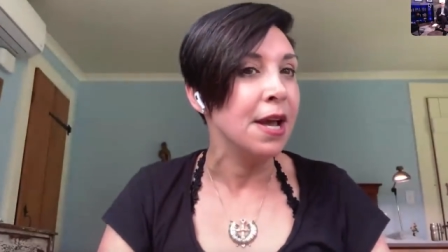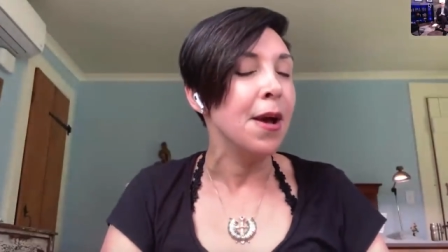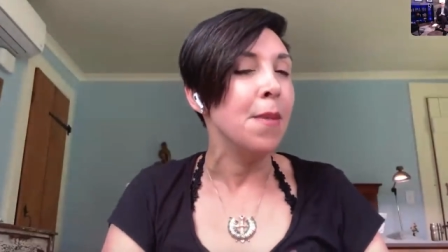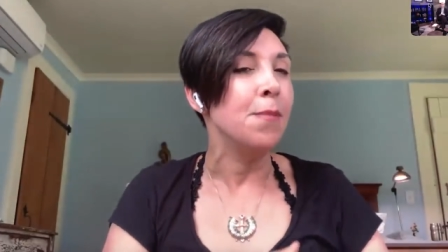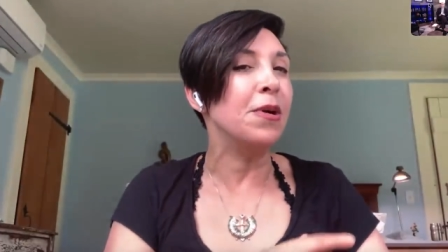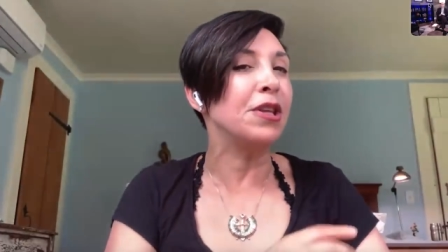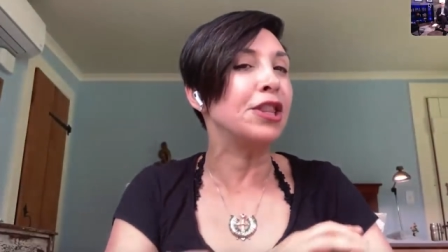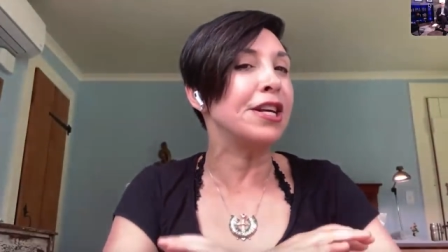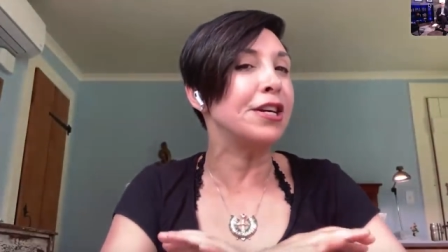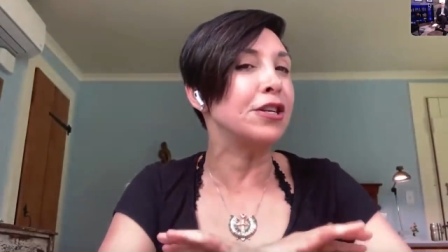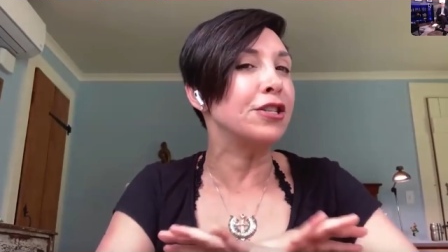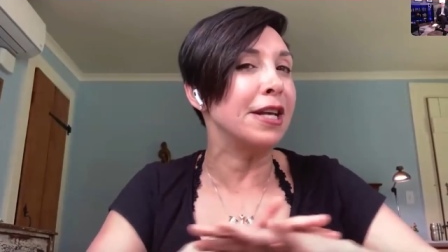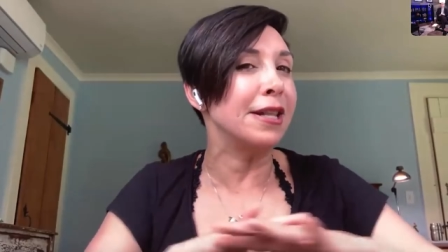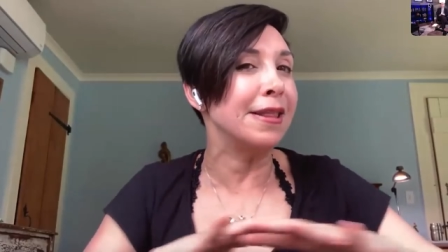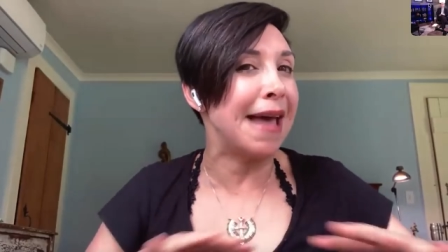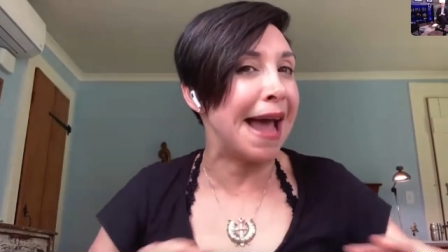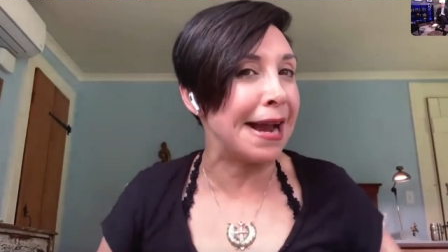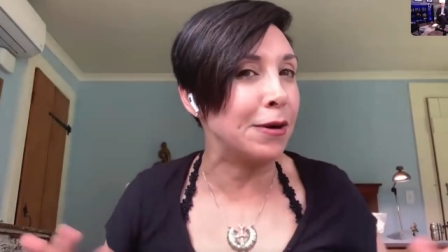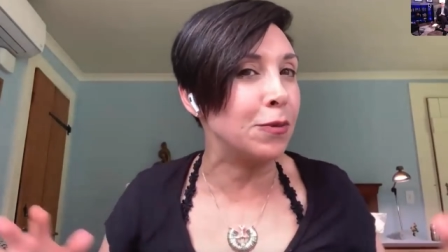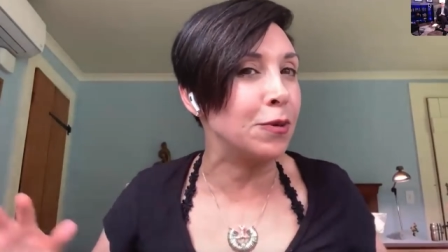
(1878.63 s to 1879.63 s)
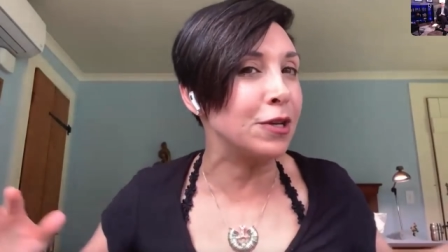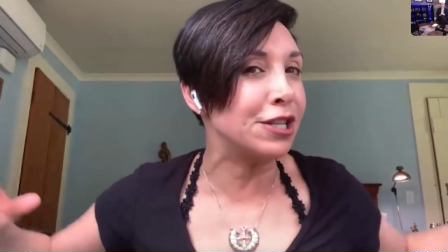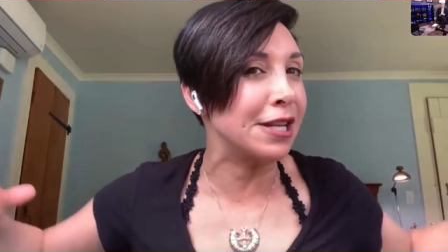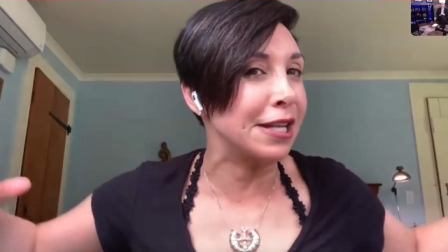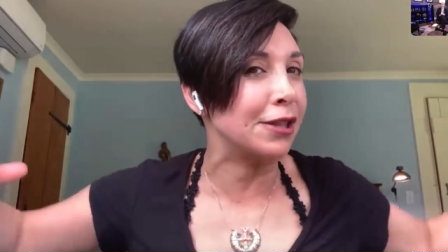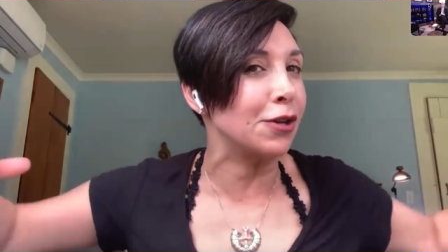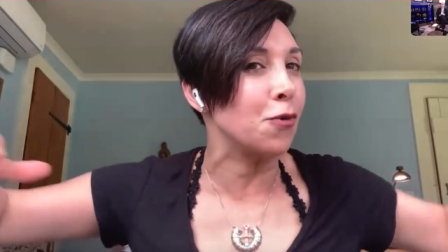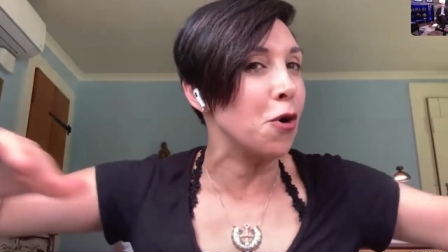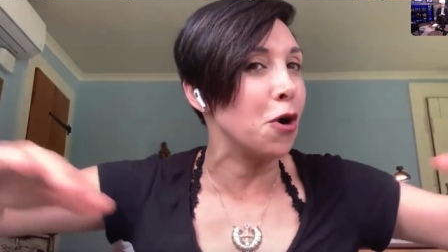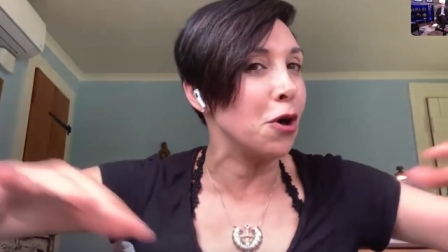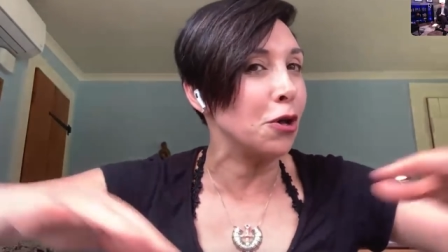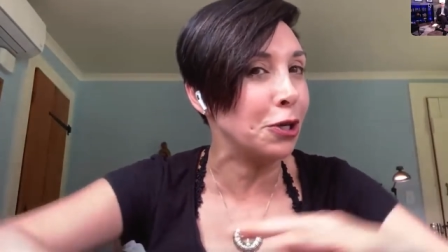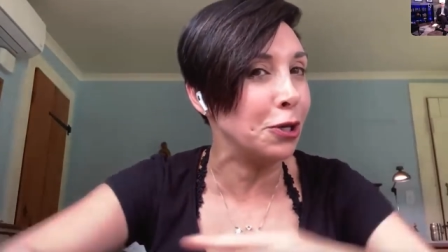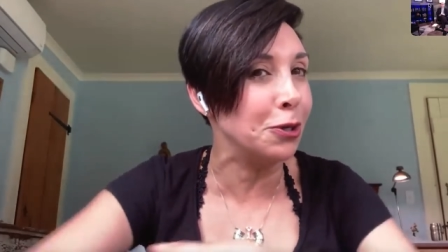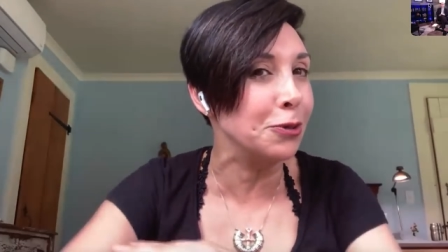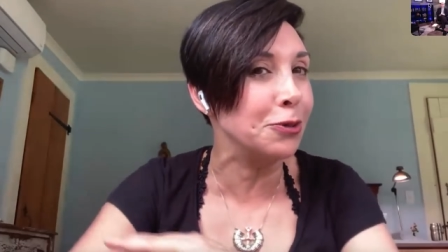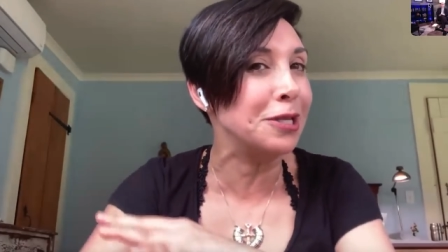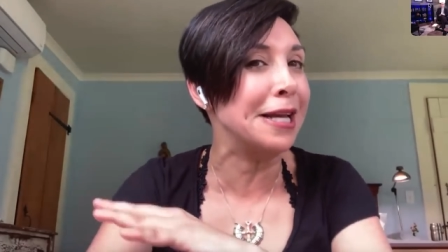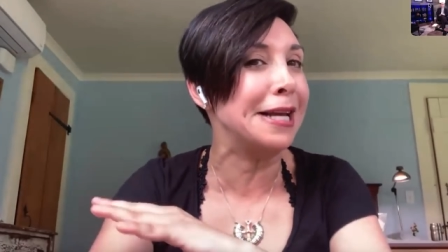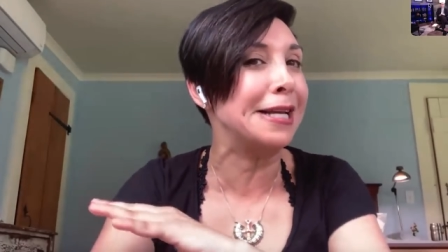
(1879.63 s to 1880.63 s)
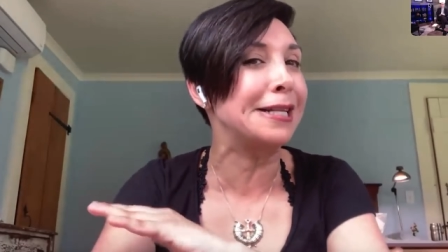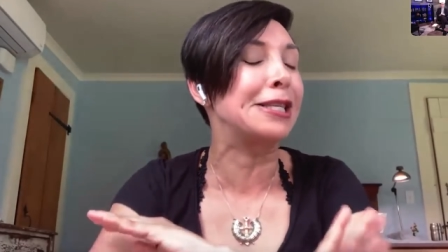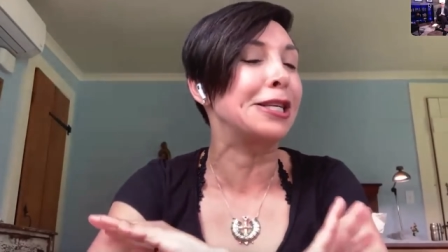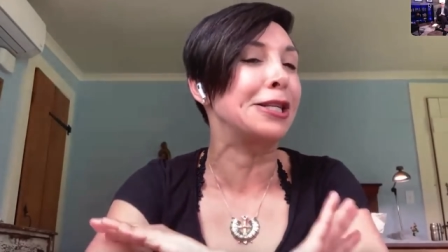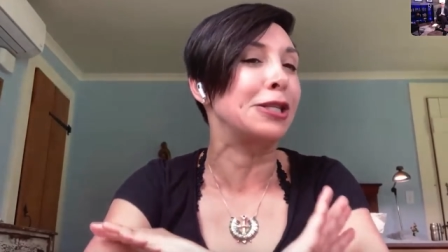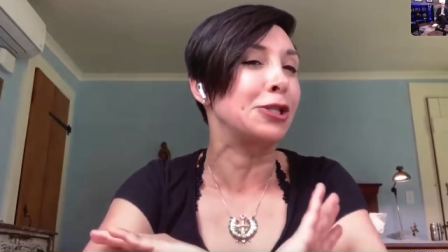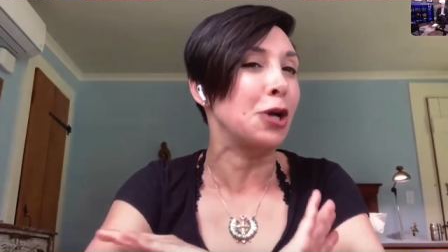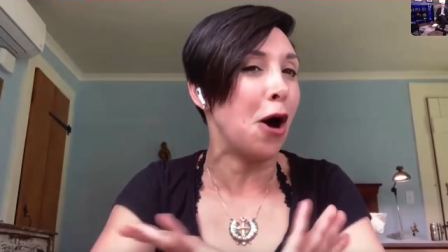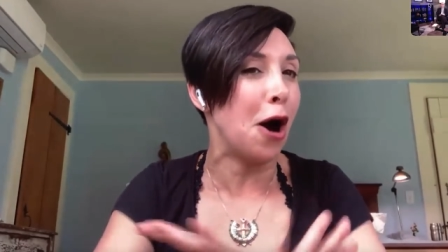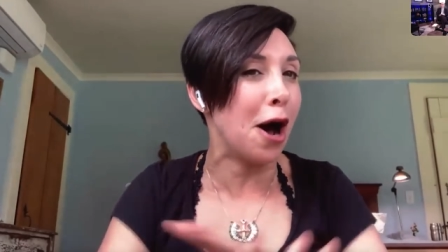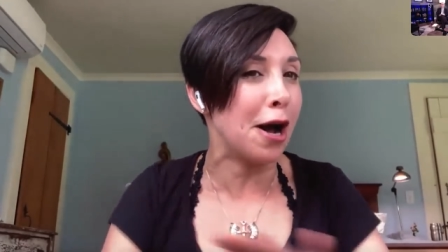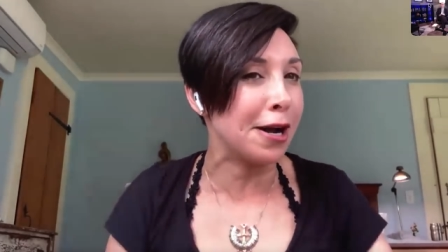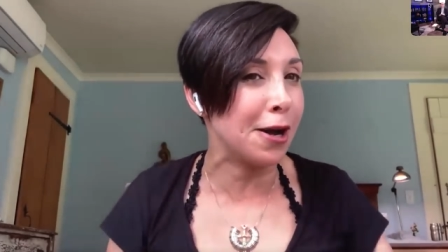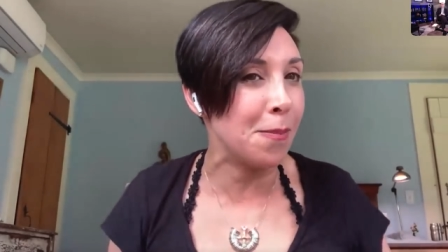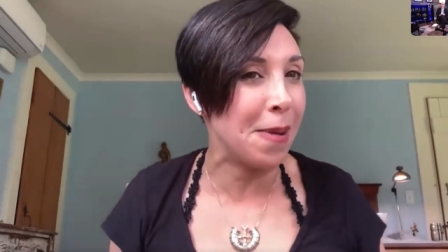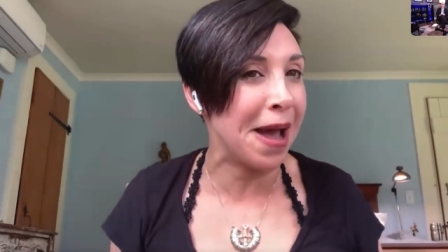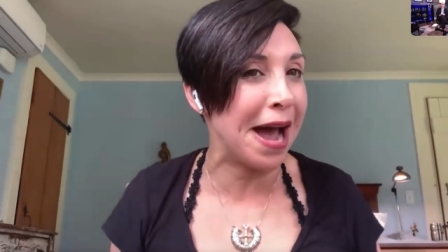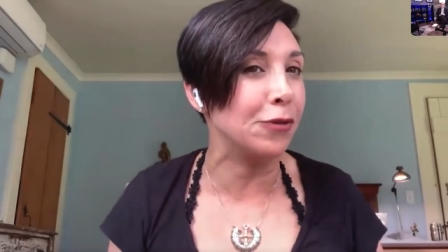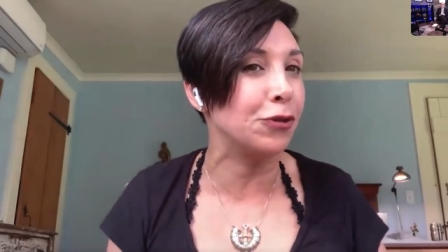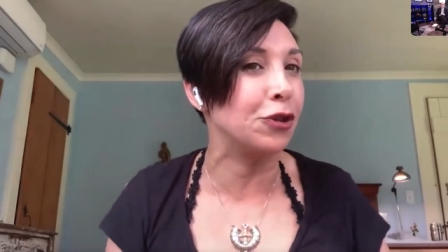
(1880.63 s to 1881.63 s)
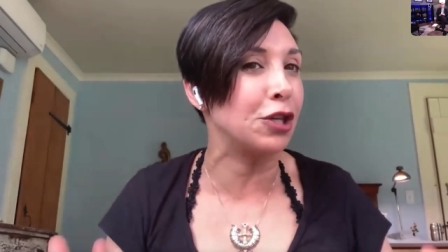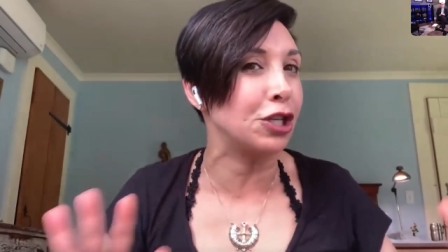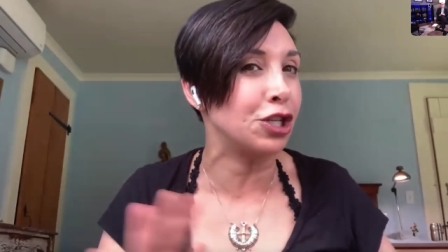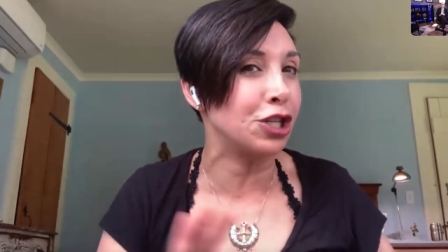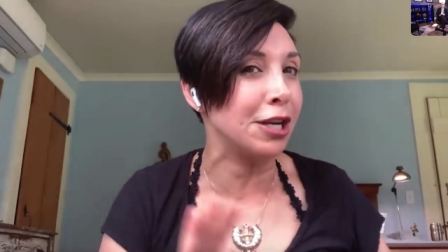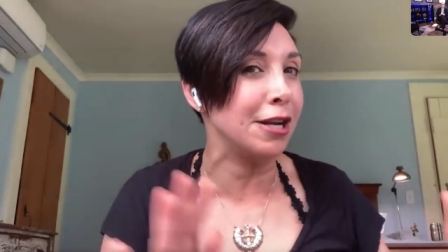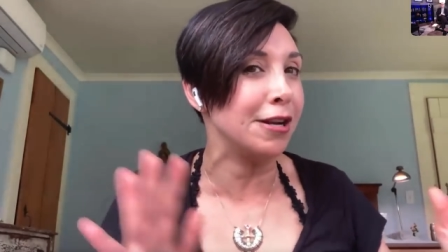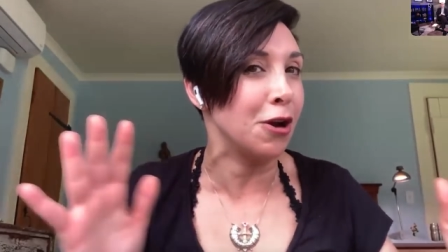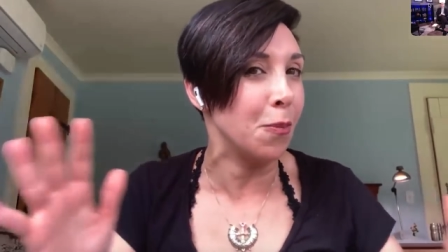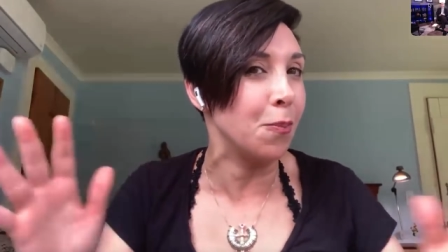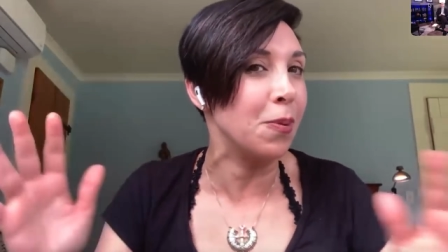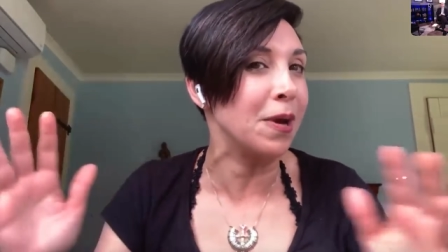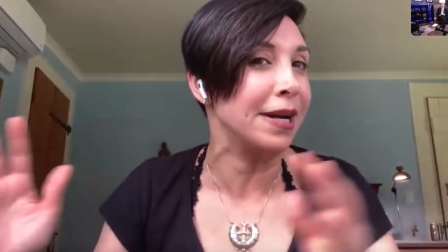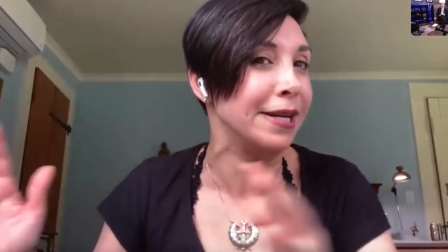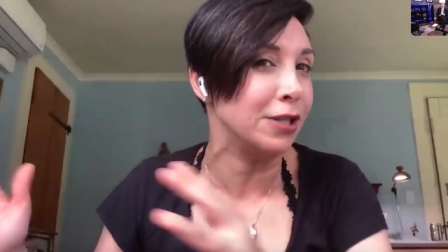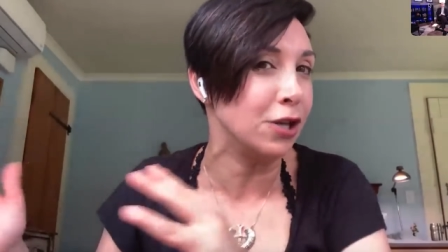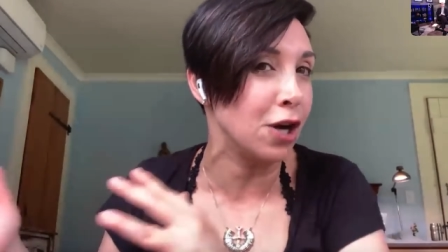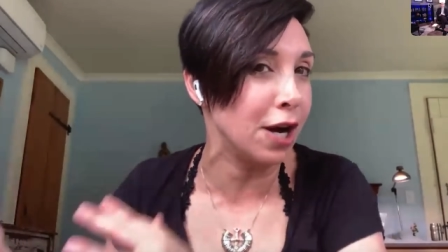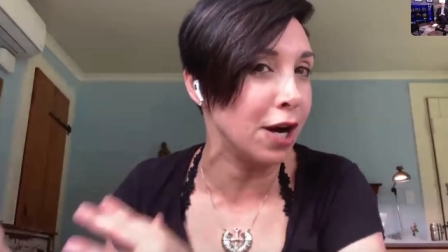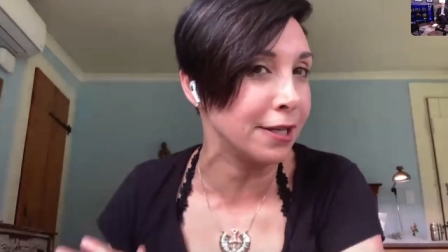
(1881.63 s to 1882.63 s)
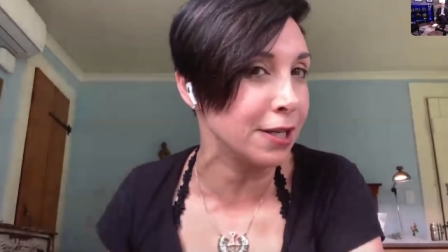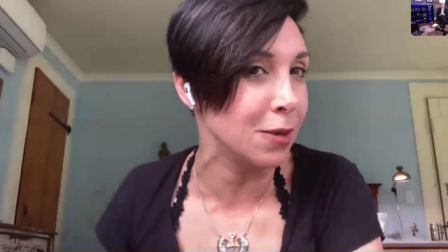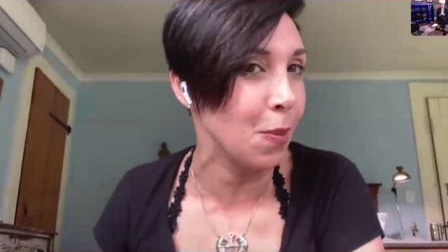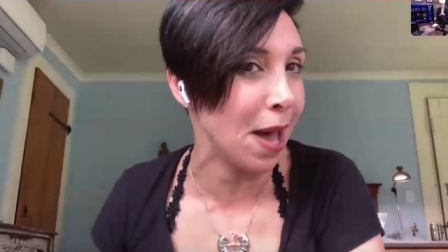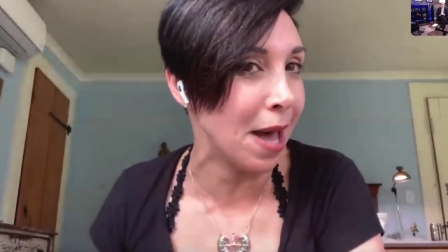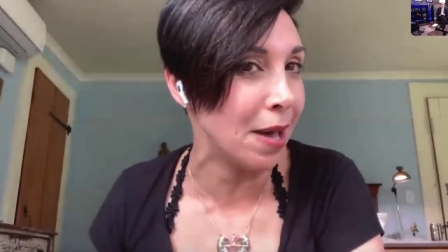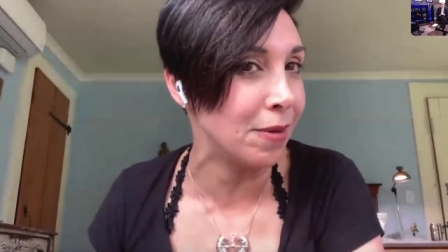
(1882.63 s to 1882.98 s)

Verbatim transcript: but there's a language that they're all using to talk about the shit nobody talks about.